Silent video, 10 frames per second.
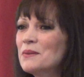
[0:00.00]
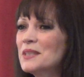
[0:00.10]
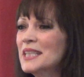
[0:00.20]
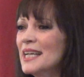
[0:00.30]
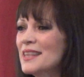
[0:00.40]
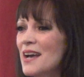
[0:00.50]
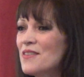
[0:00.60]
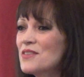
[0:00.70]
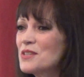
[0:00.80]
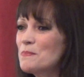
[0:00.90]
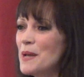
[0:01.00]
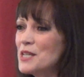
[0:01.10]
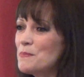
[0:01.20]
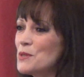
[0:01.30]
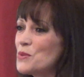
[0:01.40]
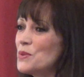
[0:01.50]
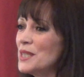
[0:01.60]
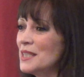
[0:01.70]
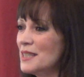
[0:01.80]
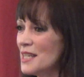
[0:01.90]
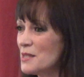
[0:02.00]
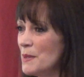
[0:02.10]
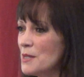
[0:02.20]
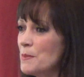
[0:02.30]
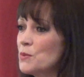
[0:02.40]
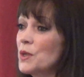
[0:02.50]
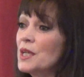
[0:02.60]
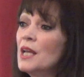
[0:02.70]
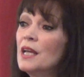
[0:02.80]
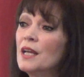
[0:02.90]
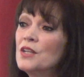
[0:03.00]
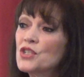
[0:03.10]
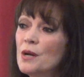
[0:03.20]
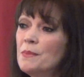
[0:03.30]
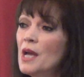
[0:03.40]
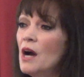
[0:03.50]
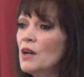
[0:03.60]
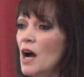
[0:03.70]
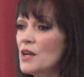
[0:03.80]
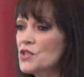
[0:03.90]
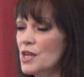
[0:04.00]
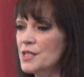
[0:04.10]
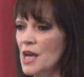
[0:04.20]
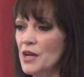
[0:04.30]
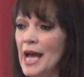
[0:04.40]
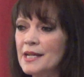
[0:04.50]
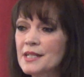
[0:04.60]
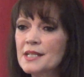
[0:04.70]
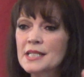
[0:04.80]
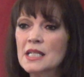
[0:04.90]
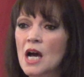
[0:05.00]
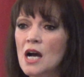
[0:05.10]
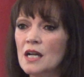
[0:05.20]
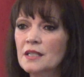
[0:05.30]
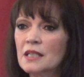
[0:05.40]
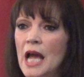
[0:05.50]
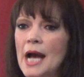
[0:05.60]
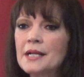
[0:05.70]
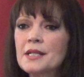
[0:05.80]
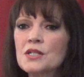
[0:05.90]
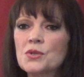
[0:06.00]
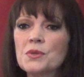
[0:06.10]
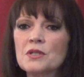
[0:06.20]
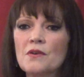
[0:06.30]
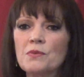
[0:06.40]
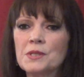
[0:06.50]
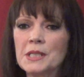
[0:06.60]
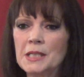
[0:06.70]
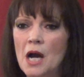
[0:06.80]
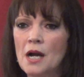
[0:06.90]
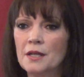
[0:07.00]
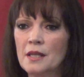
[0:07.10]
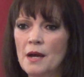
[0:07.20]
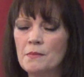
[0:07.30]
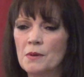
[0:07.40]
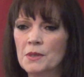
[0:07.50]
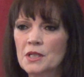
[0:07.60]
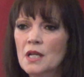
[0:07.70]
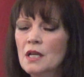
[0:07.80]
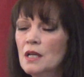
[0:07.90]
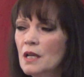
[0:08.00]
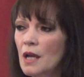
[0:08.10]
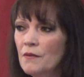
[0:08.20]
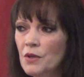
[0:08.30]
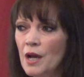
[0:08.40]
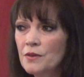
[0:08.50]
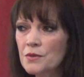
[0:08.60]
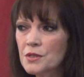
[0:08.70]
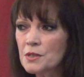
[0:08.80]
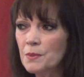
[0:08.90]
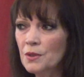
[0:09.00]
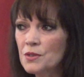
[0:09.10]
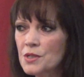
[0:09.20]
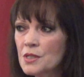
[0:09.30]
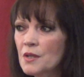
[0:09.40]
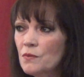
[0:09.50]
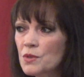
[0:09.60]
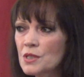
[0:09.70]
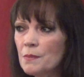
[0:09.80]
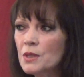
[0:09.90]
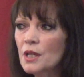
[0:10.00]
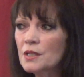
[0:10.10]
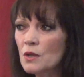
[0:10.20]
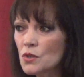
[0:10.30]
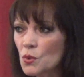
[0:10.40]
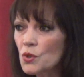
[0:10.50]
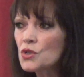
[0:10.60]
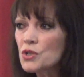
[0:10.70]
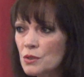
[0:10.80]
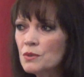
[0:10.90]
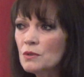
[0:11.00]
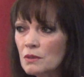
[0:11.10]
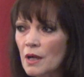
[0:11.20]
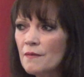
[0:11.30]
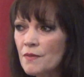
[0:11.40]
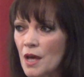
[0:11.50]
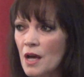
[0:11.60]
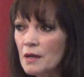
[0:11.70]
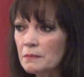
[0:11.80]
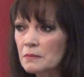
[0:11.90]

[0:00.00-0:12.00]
We're looking at that space between. That space between. He shut me out. I shut down. Access denied. Access to his love was denied in that moment. Have you had those experiences, even with someone that adores you and you love them?